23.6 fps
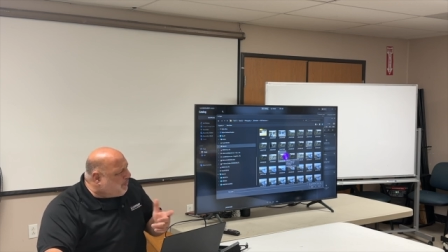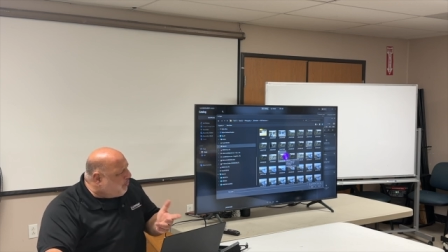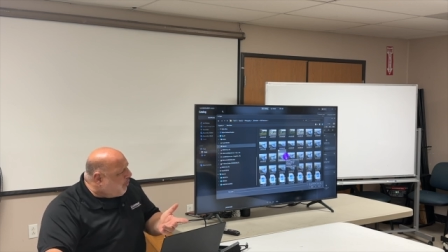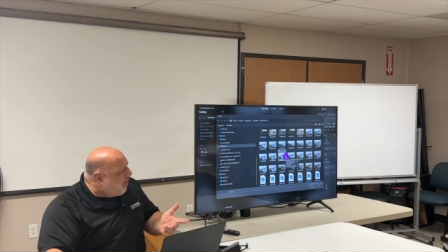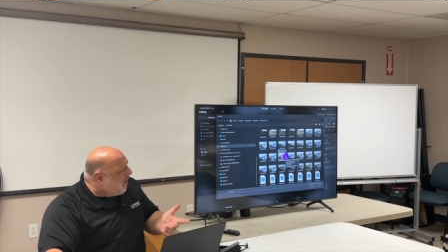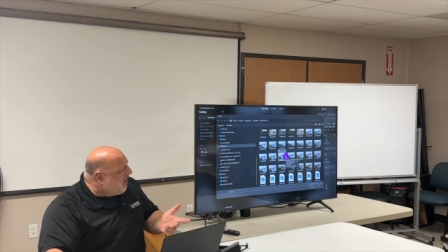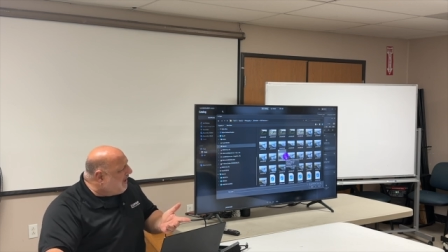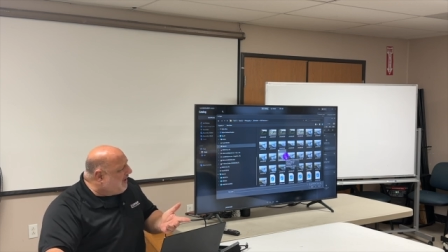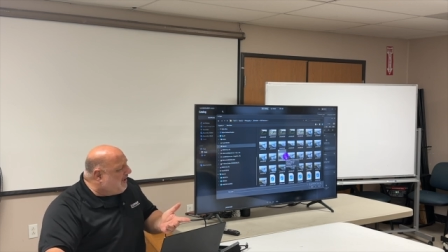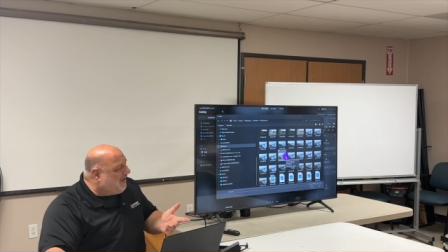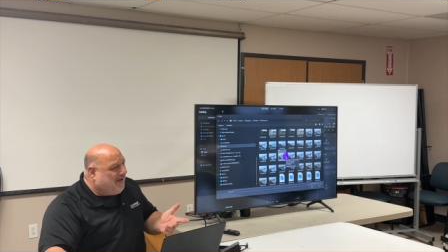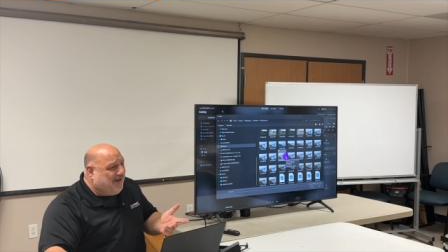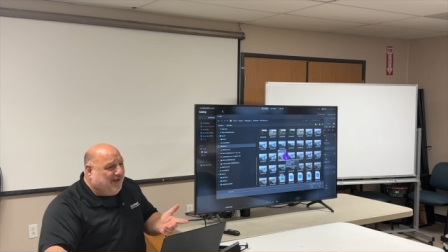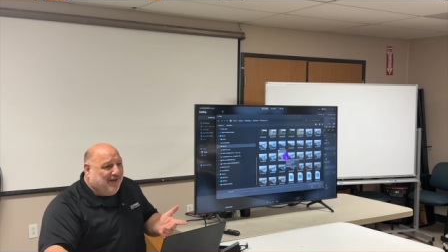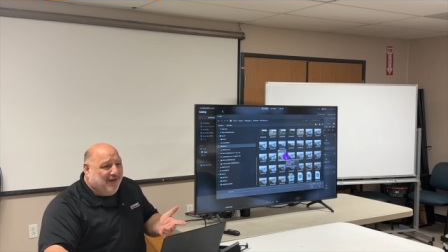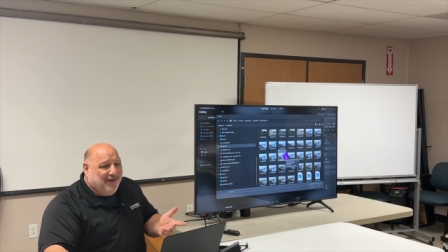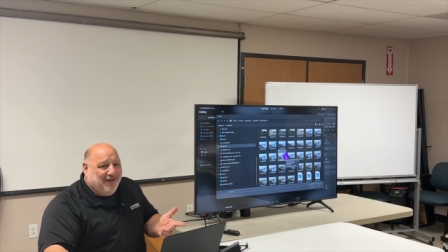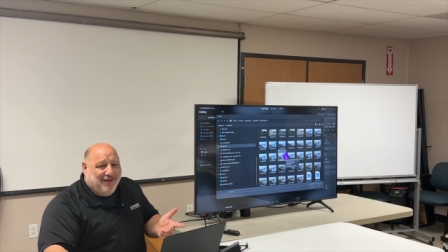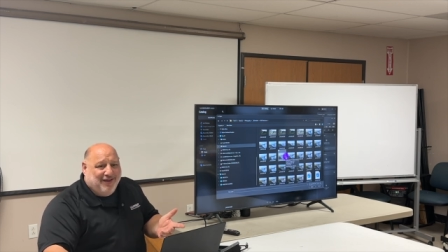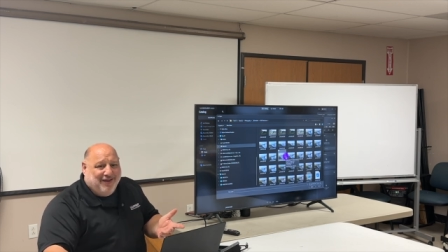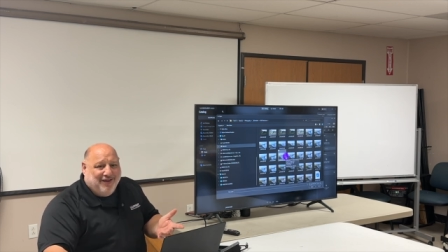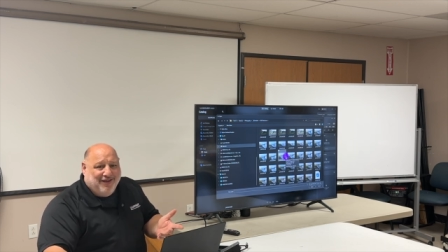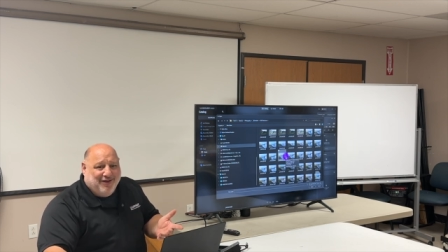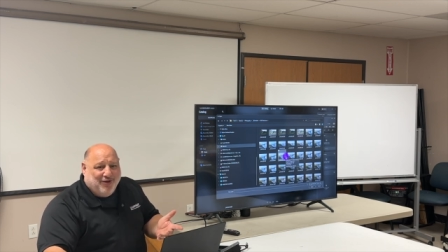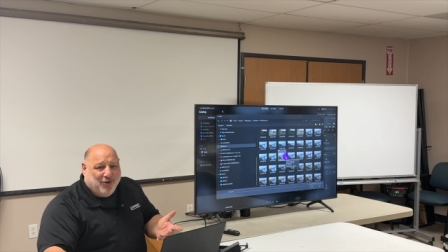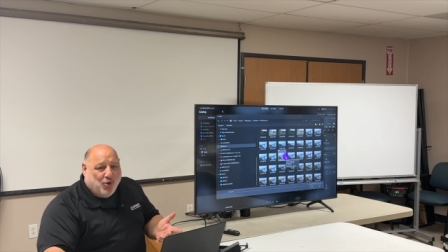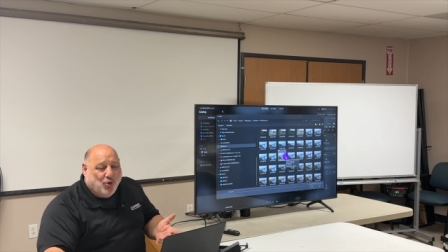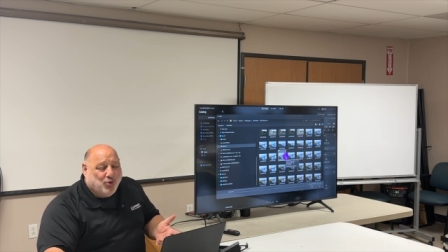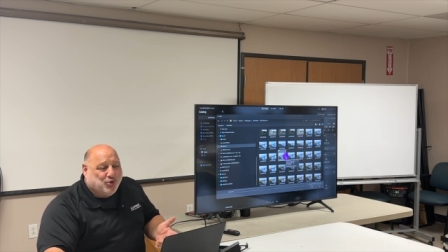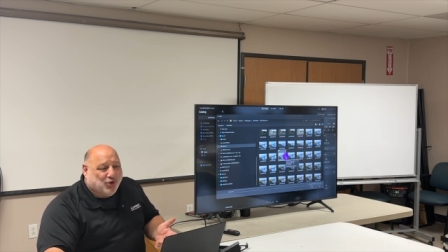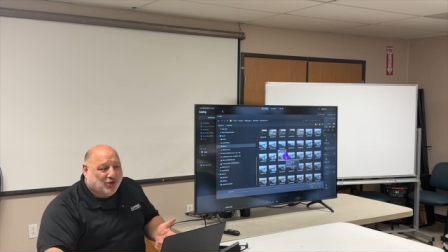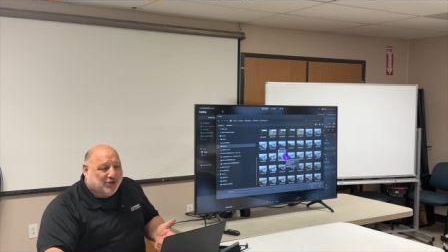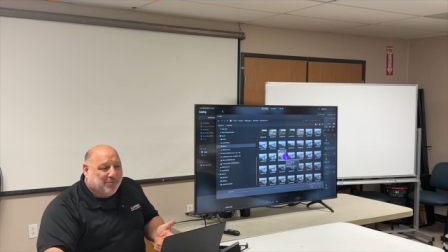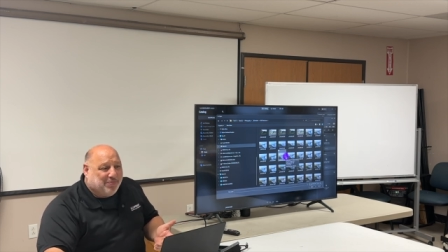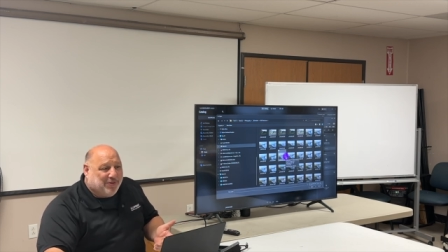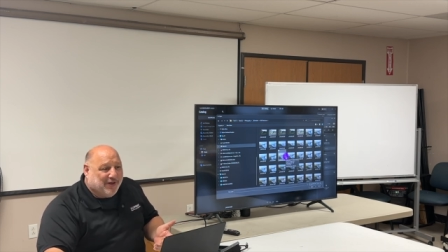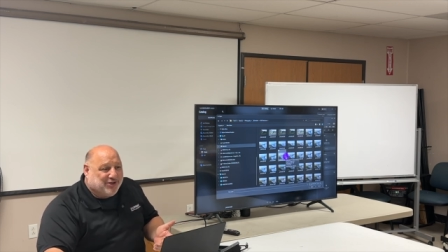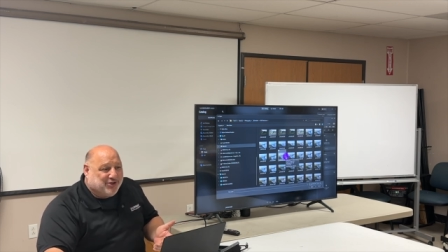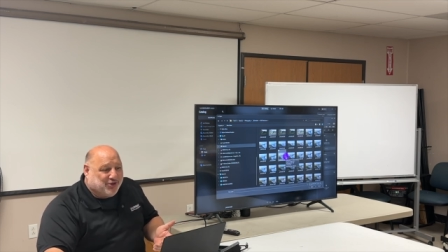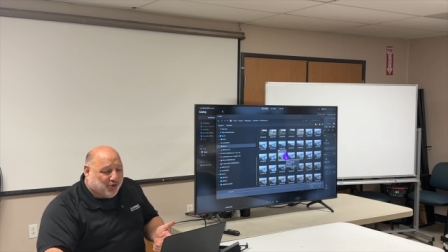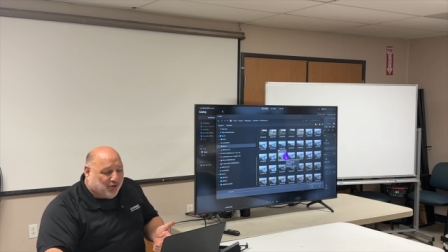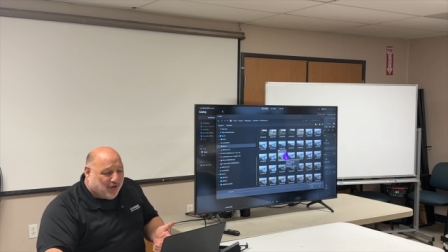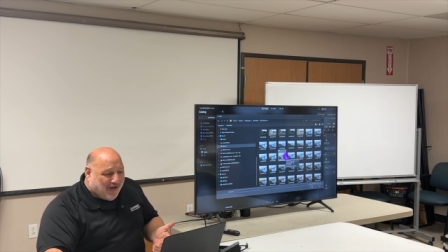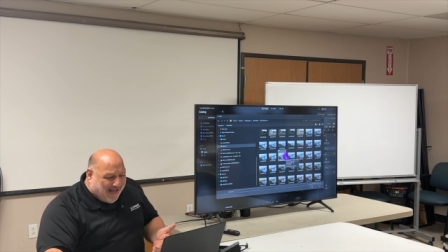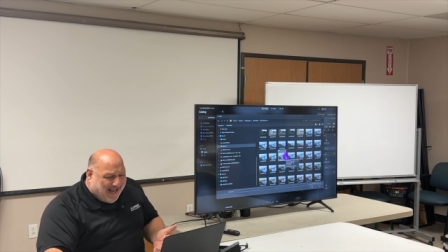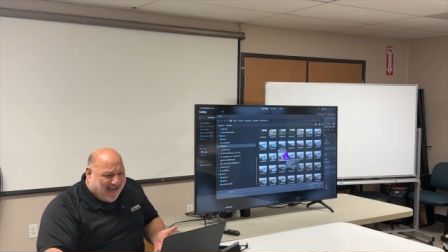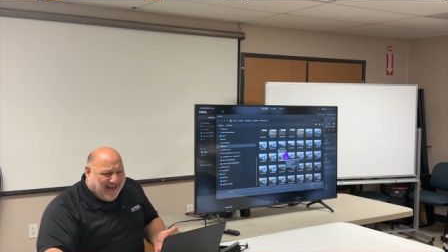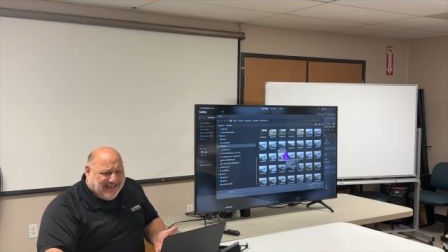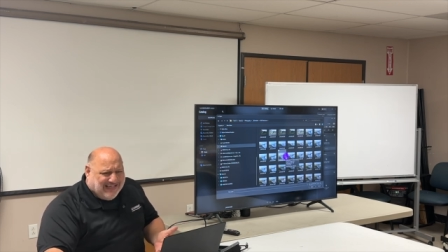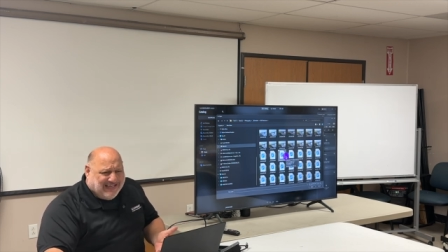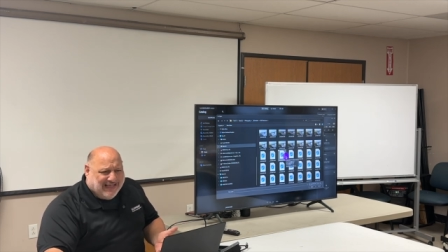what? Who took the picture? I